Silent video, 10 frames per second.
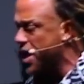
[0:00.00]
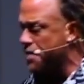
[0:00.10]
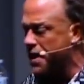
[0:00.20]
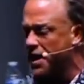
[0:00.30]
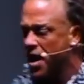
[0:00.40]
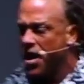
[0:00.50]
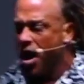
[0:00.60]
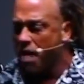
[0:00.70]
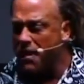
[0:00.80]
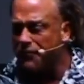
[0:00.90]
on my,
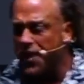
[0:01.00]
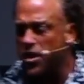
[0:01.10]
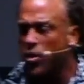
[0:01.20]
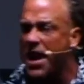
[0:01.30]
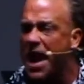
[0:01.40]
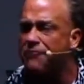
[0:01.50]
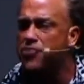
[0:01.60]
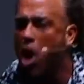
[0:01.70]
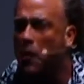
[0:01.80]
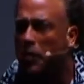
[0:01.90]
on my vehicle, and I have
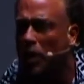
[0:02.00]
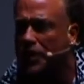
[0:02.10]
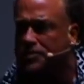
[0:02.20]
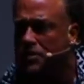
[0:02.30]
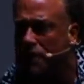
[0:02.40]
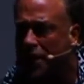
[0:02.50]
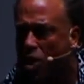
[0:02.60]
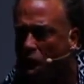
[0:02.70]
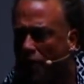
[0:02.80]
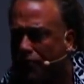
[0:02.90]
no bullets in my
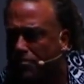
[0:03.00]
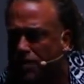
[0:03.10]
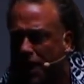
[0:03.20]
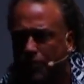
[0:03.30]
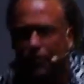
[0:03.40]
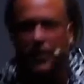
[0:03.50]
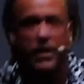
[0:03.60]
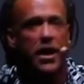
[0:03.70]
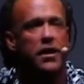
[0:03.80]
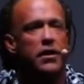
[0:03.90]
car from 10 feet.
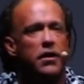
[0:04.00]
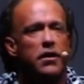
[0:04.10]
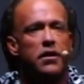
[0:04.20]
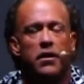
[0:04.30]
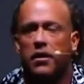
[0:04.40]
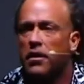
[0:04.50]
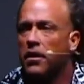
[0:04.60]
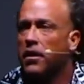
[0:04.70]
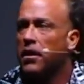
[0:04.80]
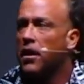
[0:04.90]

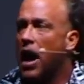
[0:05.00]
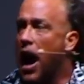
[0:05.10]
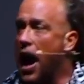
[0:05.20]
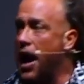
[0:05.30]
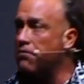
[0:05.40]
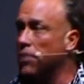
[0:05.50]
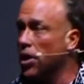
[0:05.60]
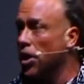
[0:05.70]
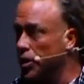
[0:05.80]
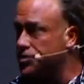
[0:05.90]
I'm
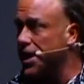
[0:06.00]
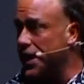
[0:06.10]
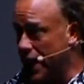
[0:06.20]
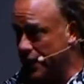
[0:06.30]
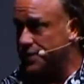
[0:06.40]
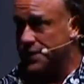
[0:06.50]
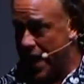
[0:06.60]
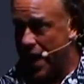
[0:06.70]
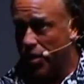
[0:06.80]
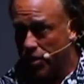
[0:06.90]
losing it
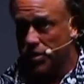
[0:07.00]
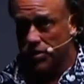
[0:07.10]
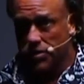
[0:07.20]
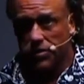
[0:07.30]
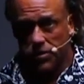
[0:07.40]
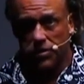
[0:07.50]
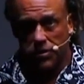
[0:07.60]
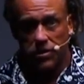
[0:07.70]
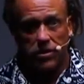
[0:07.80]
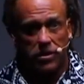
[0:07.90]
now.
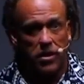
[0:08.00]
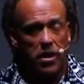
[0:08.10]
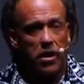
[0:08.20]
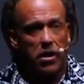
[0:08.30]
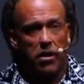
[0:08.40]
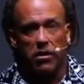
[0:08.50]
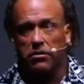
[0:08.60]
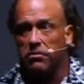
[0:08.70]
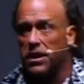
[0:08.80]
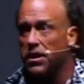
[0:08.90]
Oh
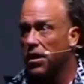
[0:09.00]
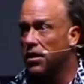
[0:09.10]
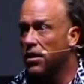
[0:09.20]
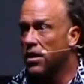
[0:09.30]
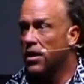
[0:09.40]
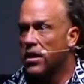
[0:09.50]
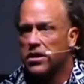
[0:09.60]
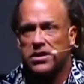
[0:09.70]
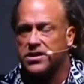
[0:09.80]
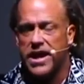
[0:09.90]
my God.
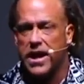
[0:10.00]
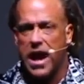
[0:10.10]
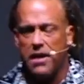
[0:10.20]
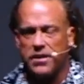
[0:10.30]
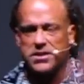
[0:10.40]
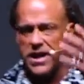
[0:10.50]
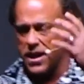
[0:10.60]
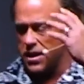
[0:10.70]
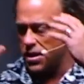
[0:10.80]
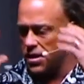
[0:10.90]
This can't happen. This
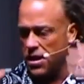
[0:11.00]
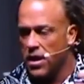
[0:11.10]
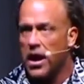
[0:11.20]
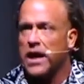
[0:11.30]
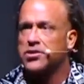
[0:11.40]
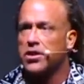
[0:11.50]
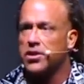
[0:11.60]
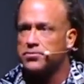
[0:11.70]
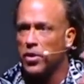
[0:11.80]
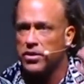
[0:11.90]
can't. I took
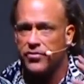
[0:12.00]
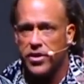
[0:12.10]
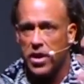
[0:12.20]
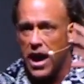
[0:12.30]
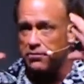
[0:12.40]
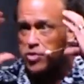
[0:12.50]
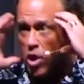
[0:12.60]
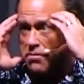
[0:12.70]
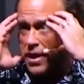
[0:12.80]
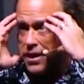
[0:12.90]
those bullets for you. I'm
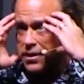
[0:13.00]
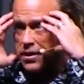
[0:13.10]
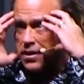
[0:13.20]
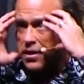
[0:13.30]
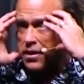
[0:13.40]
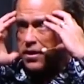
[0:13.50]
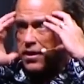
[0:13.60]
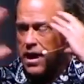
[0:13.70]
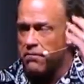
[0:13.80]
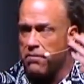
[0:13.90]
tormented.
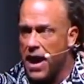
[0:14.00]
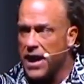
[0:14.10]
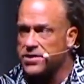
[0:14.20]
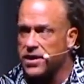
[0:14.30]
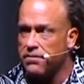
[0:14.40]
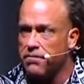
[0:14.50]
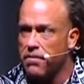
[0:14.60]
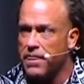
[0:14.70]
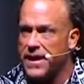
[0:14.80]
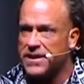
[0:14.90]
I'm actually,
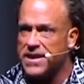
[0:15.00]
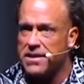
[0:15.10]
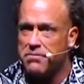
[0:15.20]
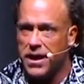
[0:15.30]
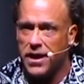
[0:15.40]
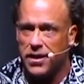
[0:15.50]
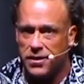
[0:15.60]
he's in me